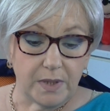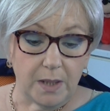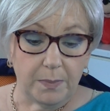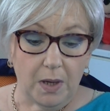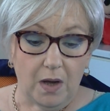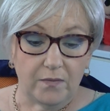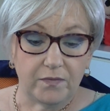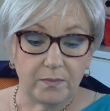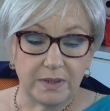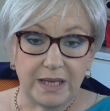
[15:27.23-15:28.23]
Apart
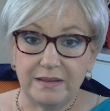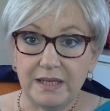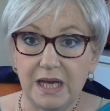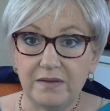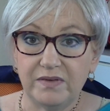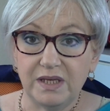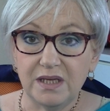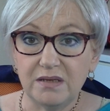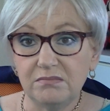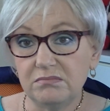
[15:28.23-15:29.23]
from getting the IV
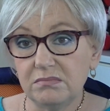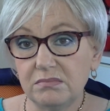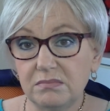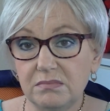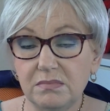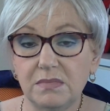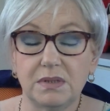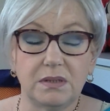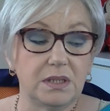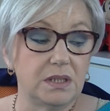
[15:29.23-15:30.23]
in,
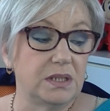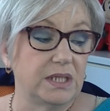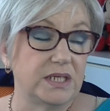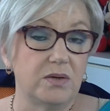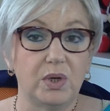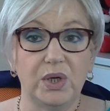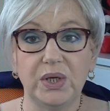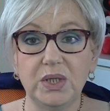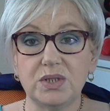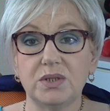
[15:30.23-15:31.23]
they don't
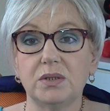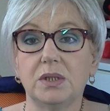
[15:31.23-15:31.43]
hurt.